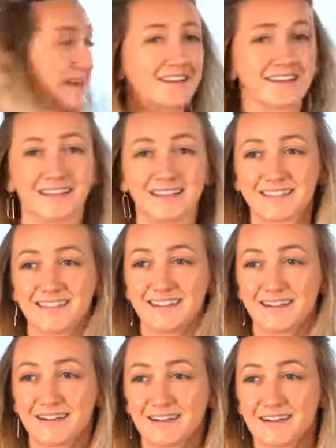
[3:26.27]
glad I can't see it
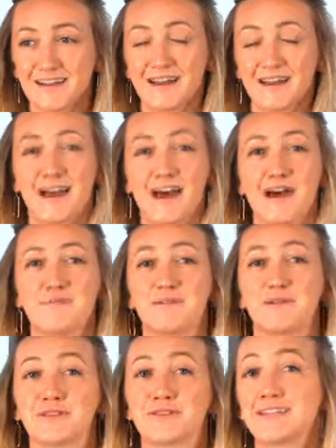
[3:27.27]
here.
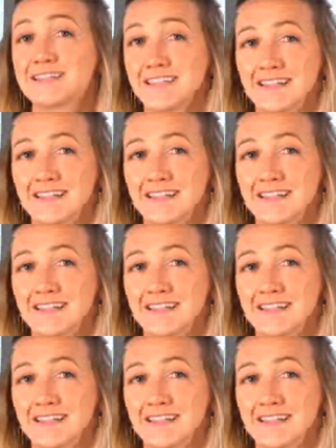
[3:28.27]
But there is.